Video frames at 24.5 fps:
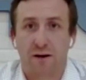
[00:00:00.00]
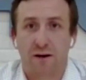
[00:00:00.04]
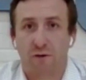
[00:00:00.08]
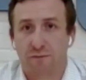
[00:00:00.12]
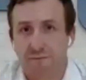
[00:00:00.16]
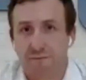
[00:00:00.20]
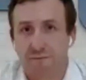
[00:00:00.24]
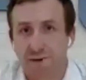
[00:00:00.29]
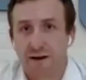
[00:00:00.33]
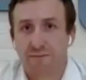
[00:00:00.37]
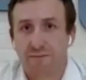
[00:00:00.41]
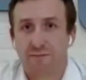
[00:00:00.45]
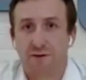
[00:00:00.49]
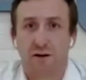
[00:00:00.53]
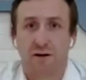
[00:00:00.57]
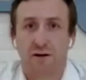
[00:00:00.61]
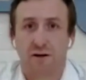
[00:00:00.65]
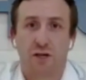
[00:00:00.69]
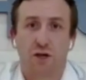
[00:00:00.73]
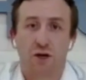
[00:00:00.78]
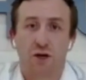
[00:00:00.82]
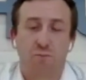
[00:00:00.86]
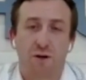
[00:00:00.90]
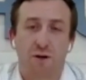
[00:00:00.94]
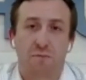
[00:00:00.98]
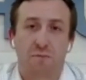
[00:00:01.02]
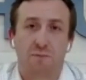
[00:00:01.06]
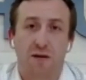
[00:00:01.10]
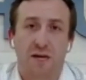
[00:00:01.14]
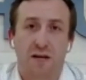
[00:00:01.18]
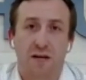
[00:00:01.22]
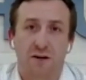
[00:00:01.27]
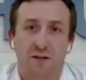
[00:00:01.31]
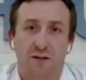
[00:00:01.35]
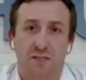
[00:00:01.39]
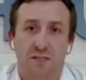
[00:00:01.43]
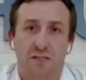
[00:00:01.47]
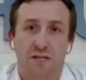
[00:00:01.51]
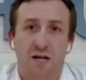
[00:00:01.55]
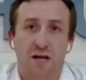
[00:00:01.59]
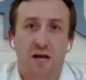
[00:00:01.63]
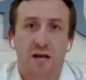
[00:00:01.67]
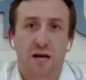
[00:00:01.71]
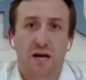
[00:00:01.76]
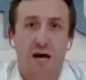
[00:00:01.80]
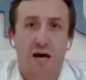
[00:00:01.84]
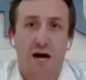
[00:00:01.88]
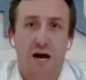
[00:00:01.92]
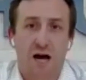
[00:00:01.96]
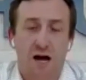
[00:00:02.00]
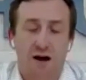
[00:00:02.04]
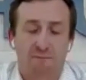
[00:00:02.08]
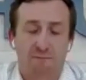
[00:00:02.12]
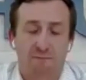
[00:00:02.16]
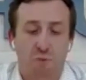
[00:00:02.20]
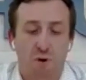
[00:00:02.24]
or 500 cubic meters of